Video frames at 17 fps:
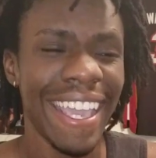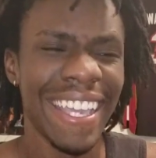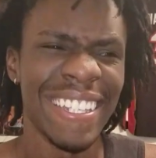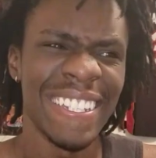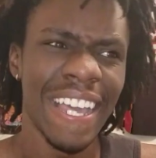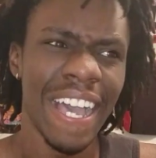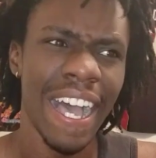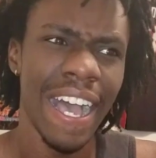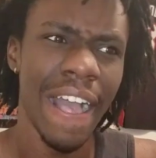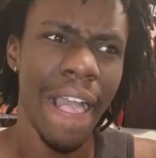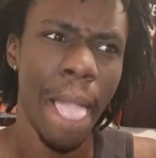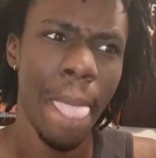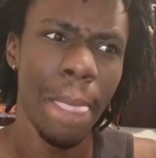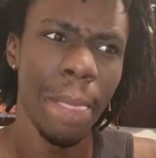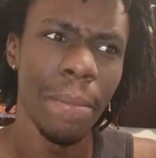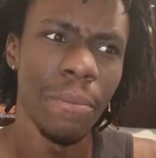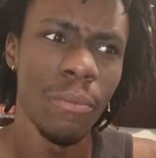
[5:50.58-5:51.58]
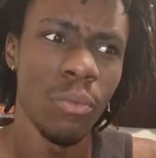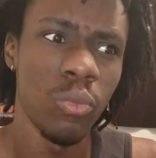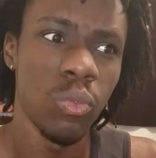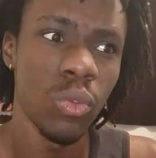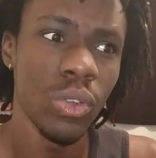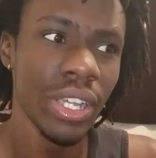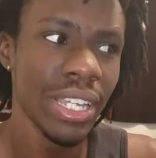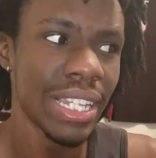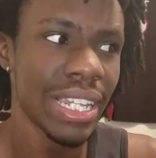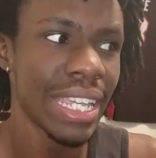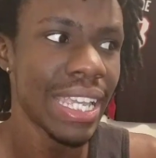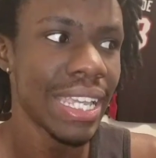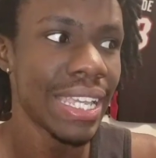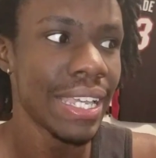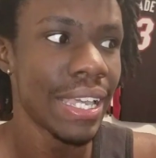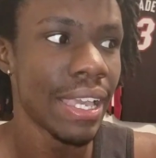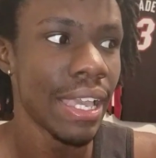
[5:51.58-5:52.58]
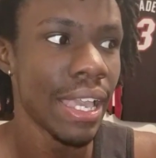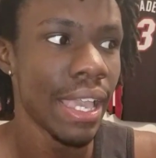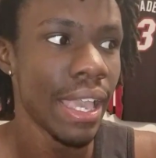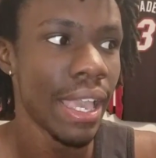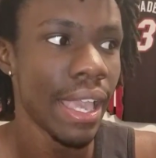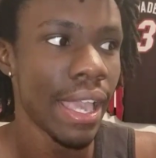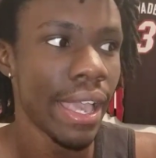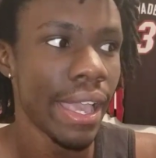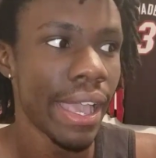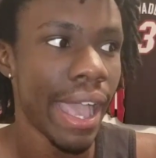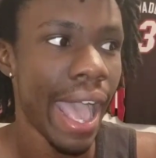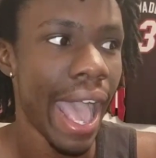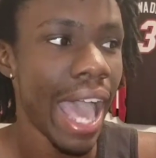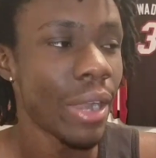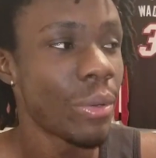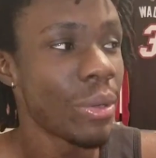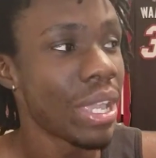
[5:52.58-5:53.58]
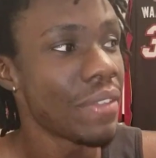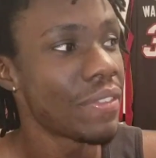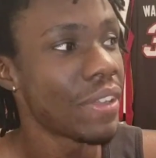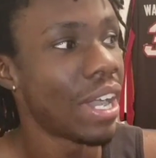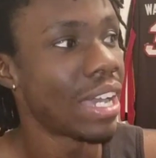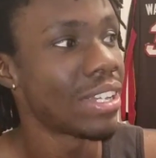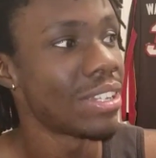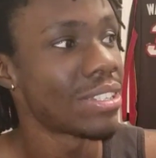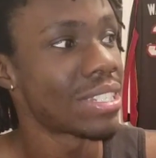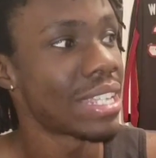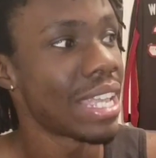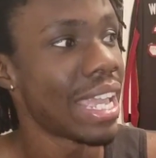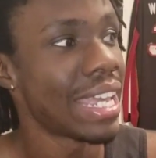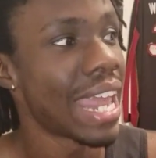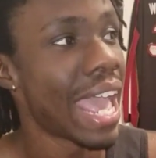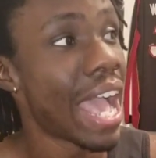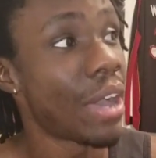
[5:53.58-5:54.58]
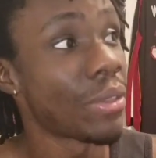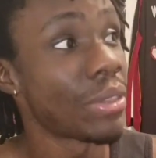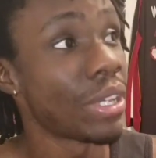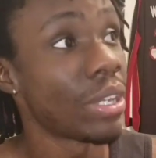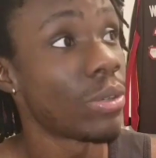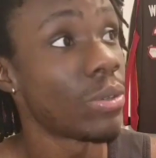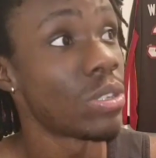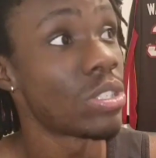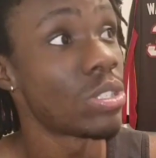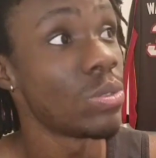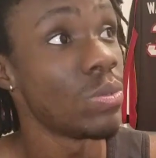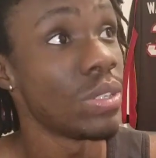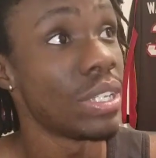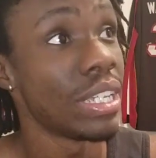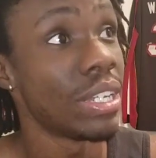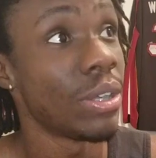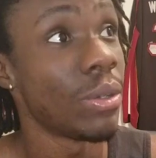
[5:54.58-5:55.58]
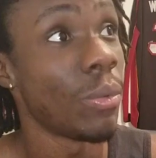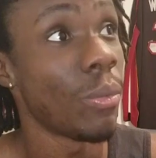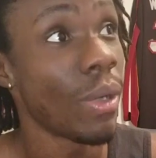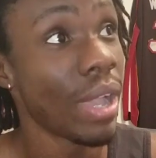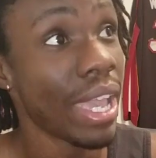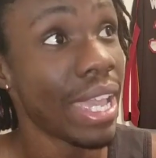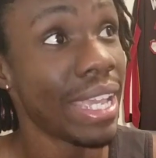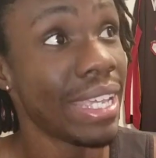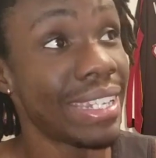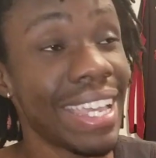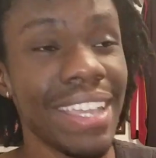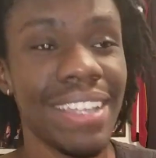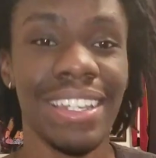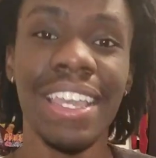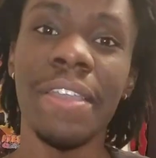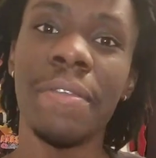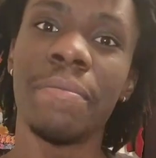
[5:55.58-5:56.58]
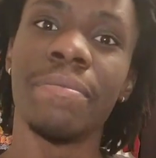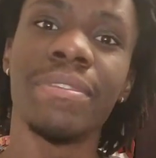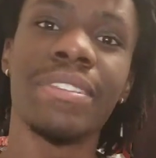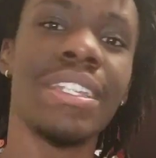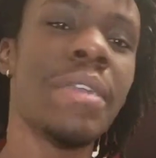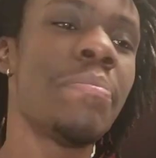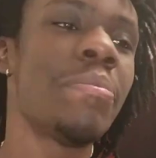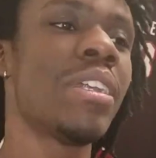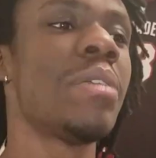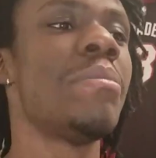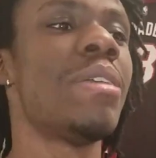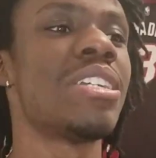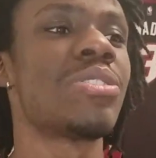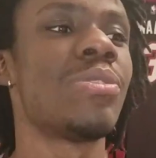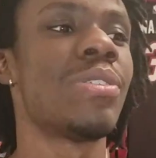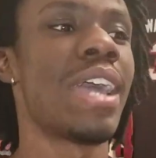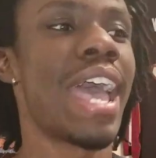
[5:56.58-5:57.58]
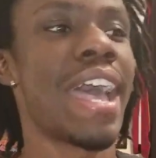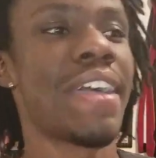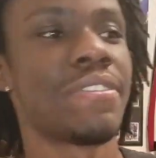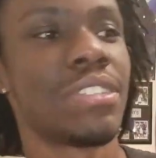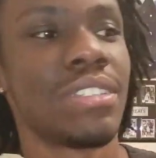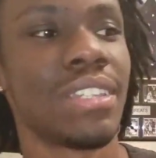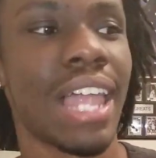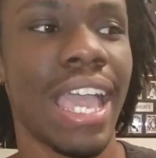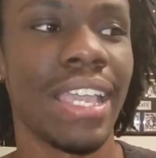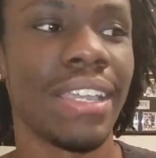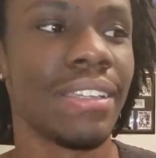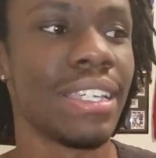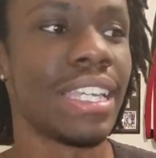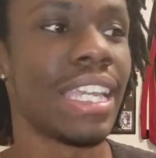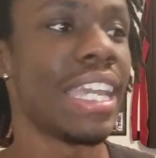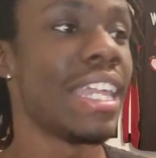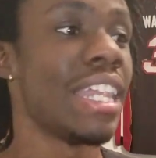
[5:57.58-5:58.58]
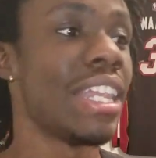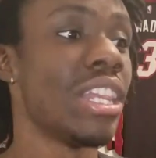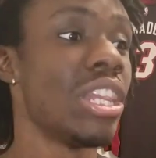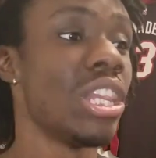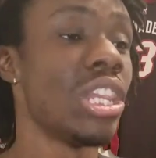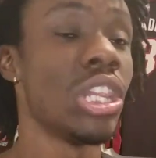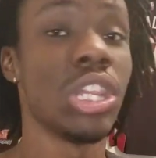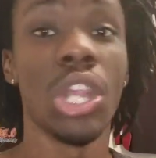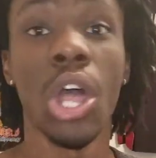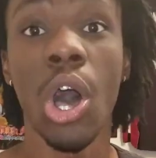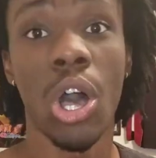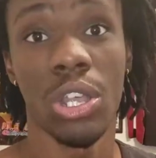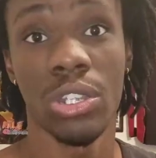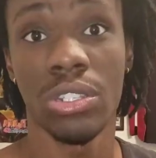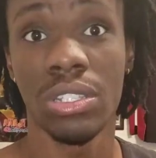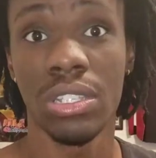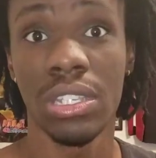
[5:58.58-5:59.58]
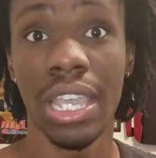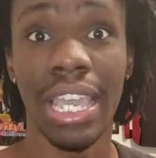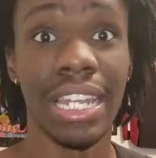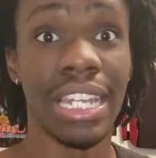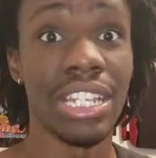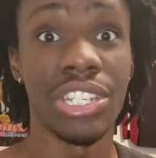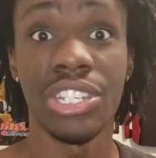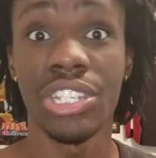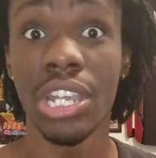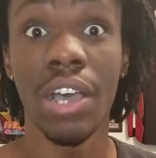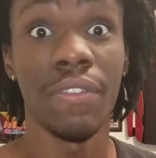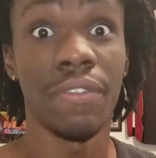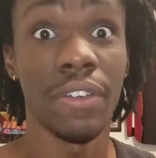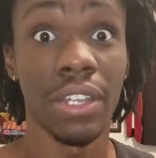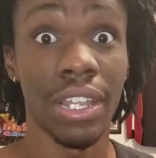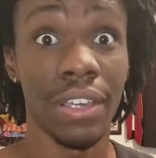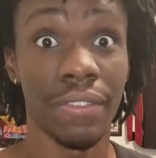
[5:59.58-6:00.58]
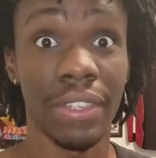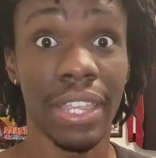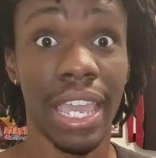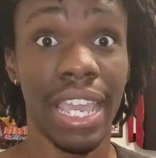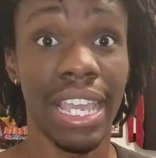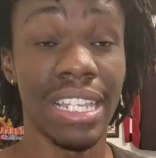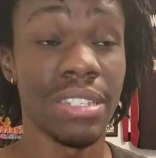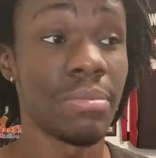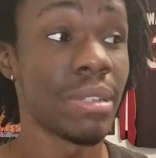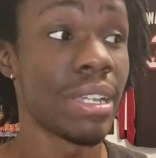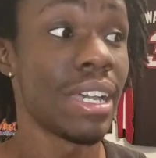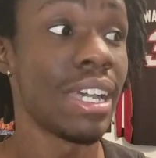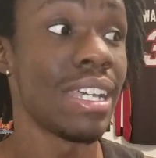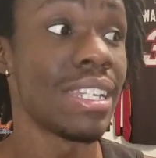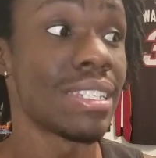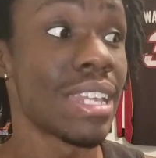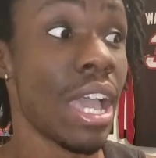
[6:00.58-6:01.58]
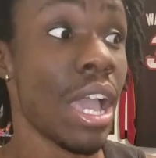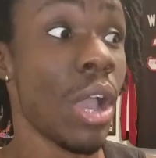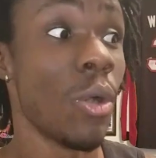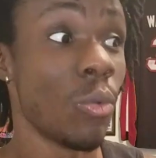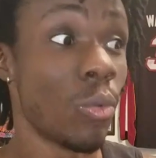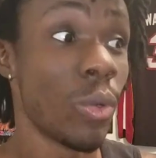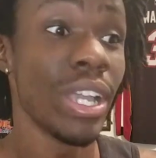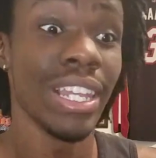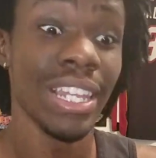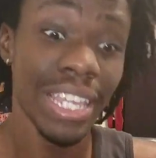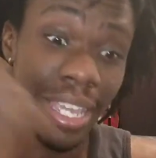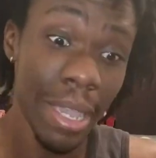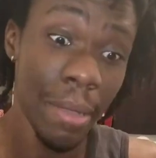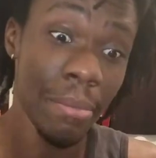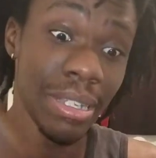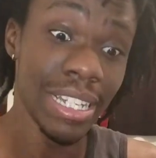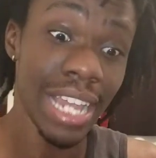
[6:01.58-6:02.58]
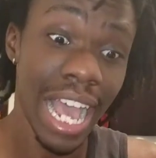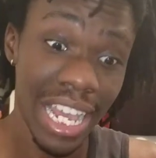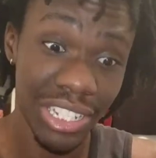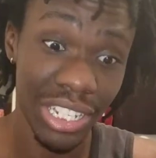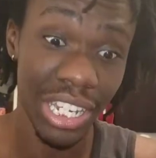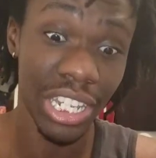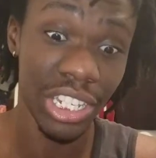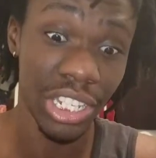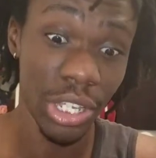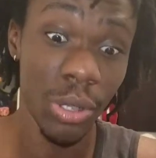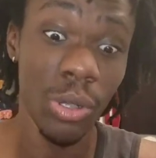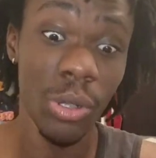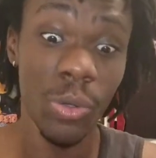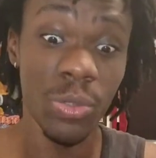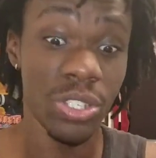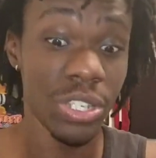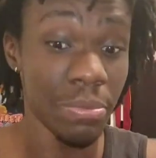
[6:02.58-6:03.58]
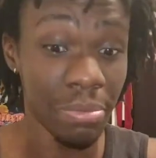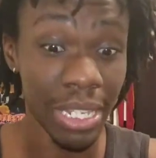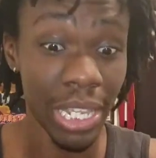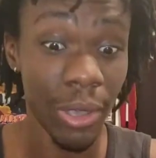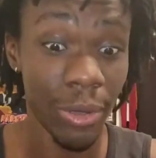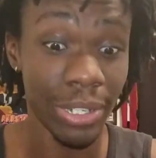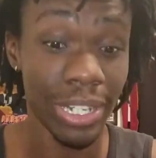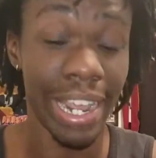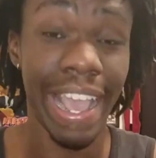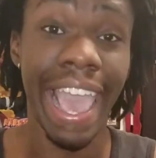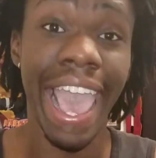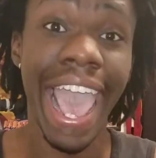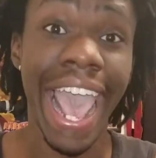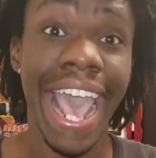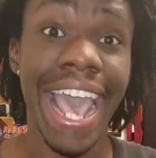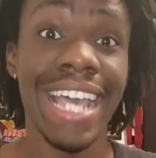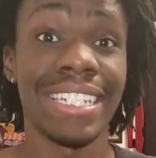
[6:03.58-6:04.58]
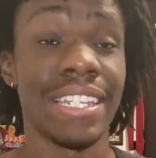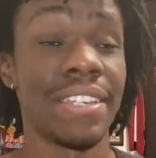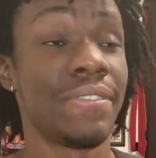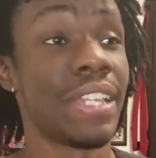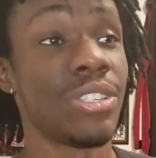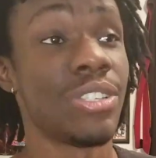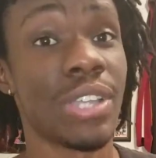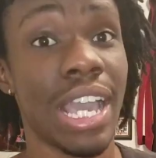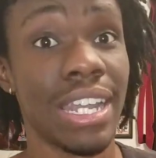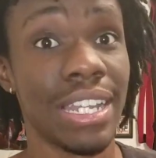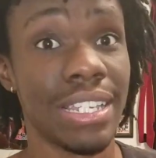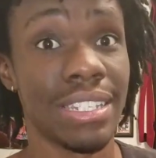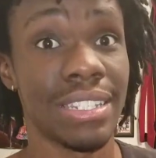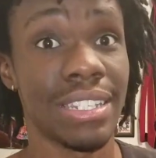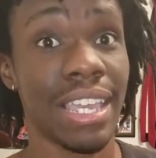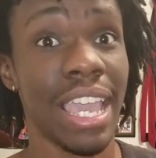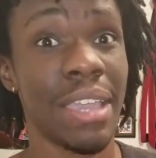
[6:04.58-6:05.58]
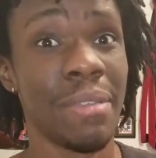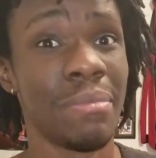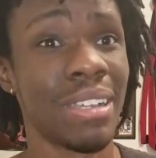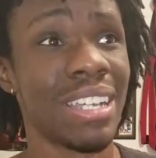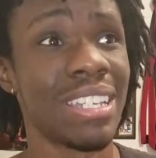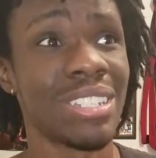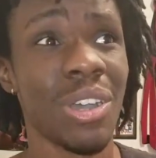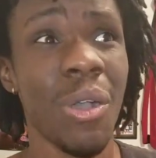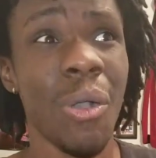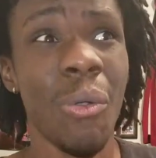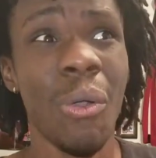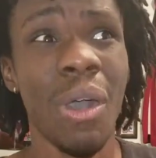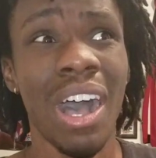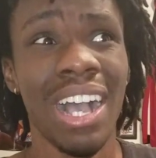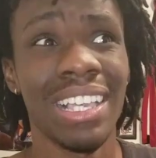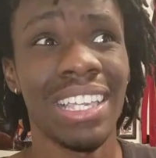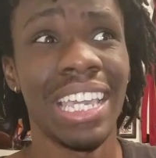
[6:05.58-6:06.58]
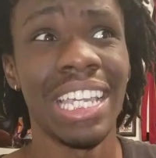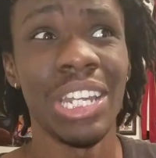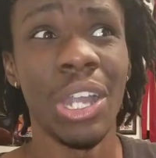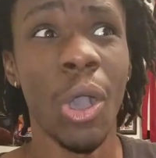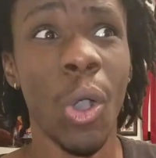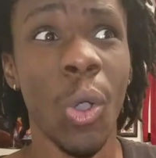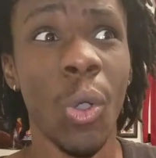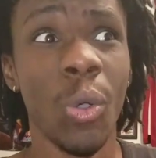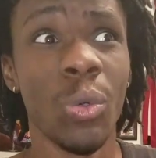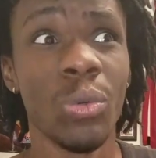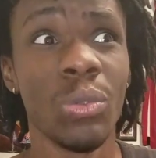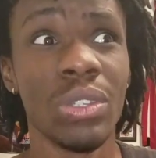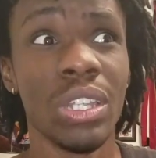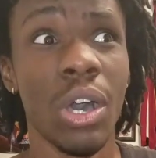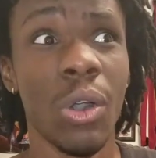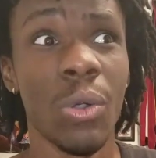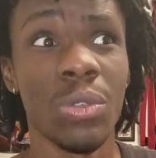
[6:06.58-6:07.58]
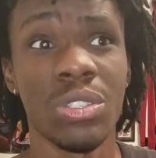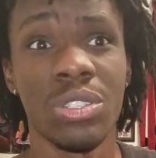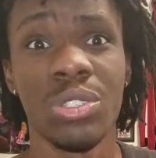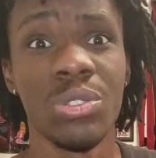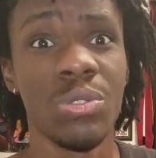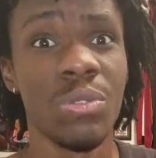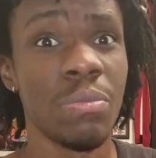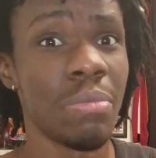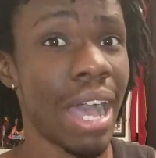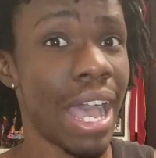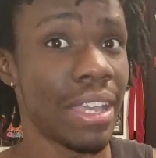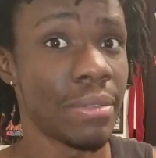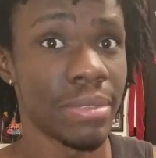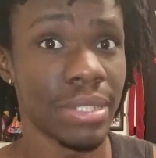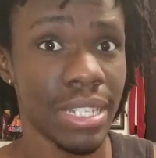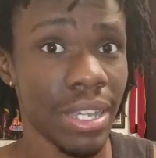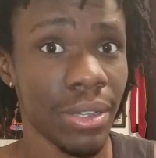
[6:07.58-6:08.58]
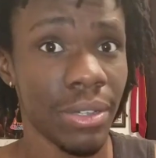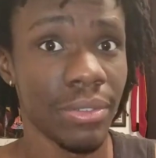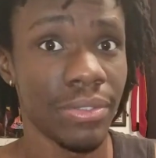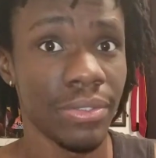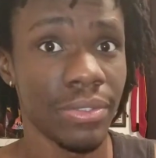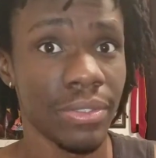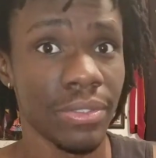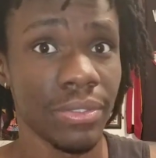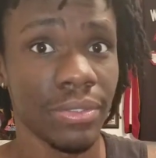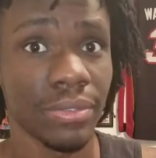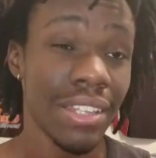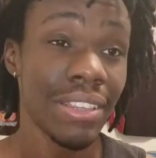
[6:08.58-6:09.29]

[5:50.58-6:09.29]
And really, I don't even understand how they're going to get away. They're pretty much going to have to like get lost in a shuffle things, because really, Banaji and Gyo-un should be on their ass if they try to escape, because Ohan can't hold those two by himself.